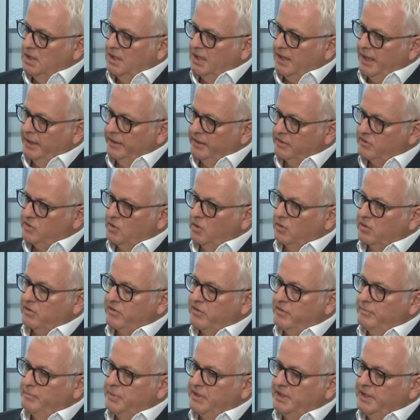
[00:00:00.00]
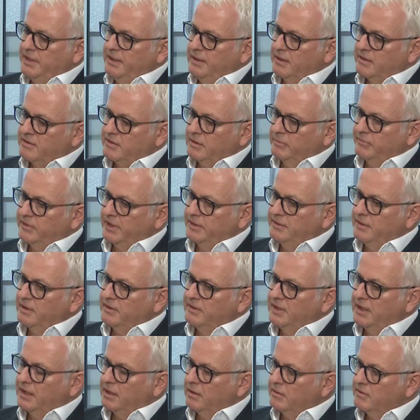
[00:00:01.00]
And it's got to be something that
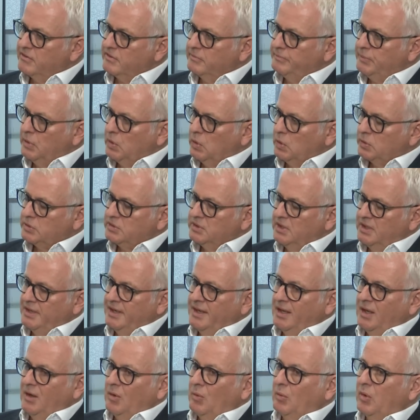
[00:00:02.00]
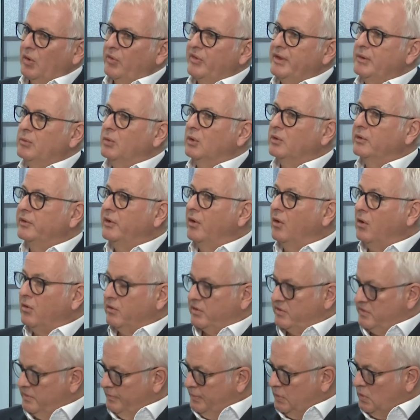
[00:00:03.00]
they can support. What they will
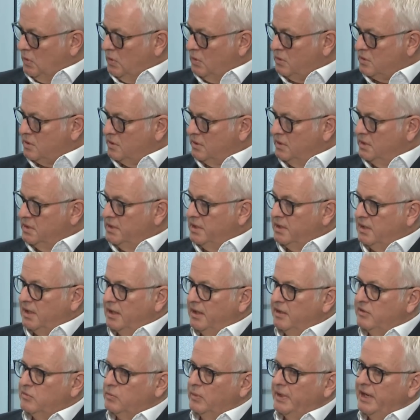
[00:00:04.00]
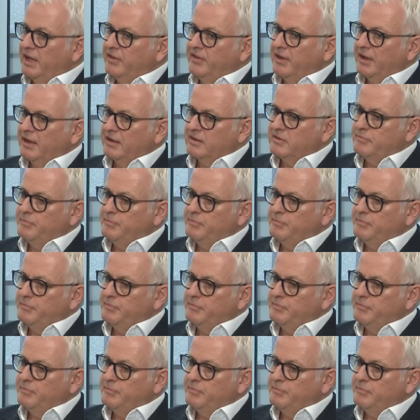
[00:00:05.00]
not support is where there has